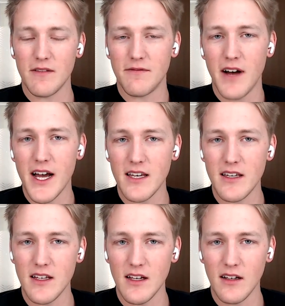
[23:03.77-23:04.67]
of
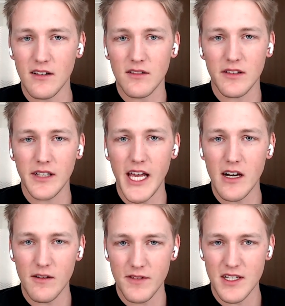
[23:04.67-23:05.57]
finding
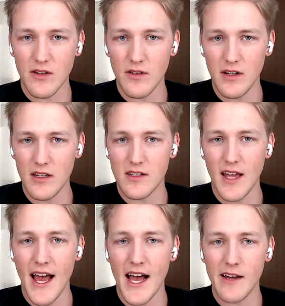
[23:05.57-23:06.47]
later facilities
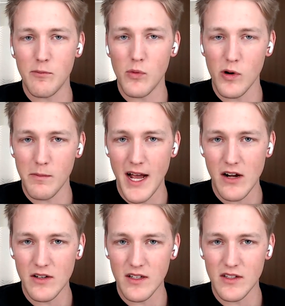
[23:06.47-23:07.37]
to add more
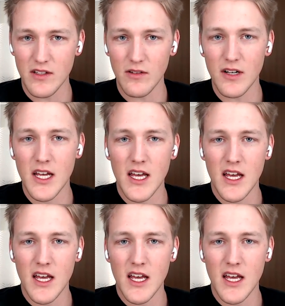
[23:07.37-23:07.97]
miners into.